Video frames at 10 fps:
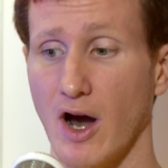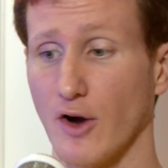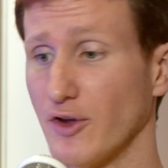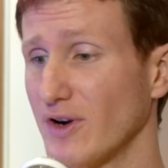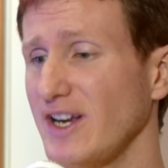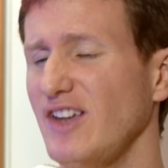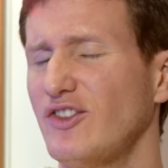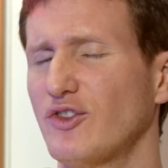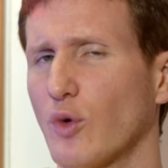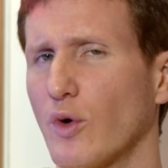Are there any
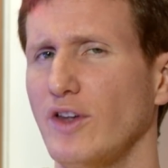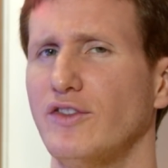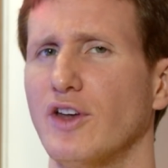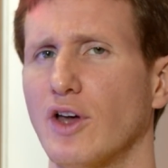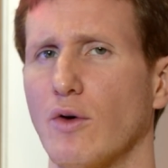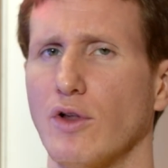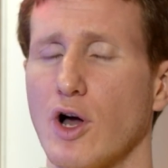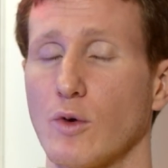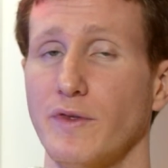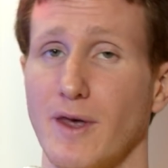stories that go
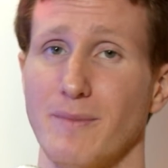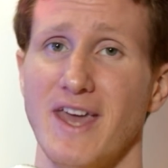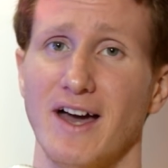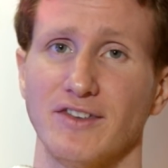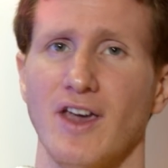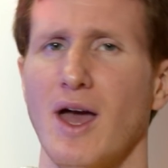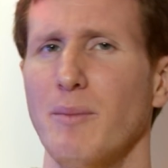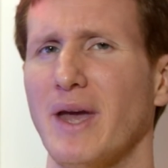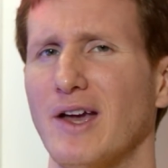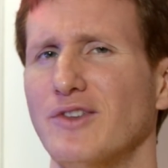along with them? Yes,
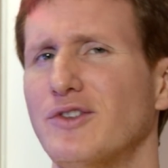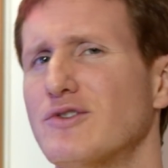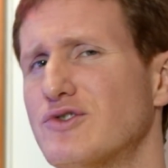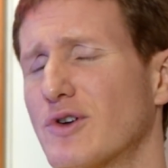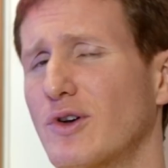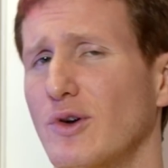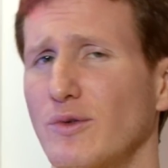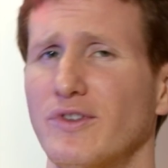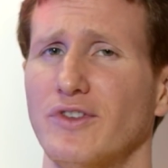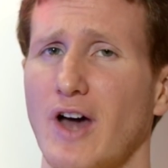Panzer
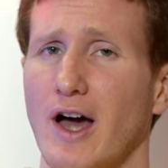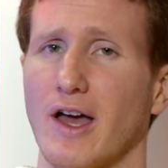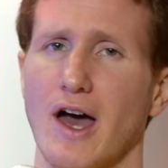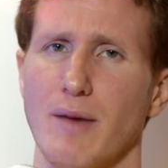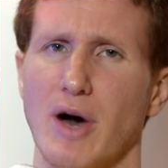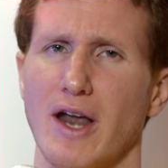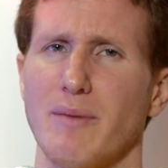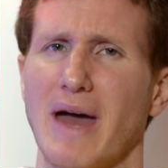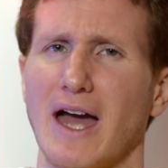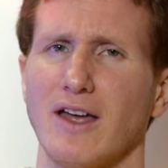Dragoon Saga. I bought
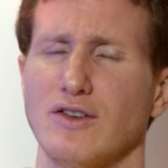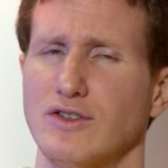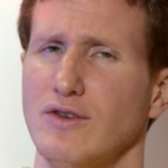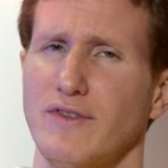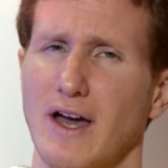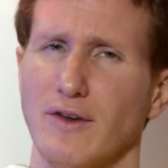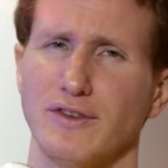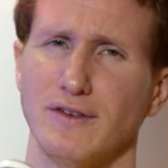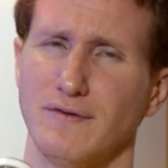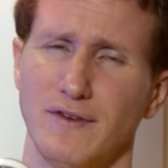it back in two
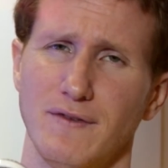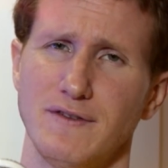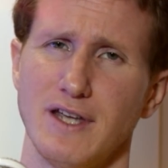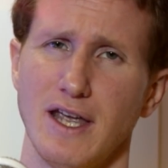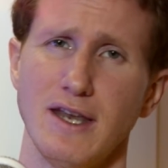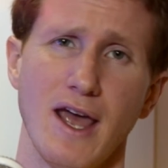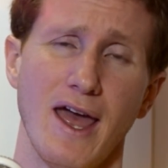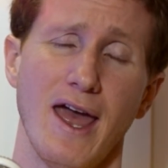thousand fifteen,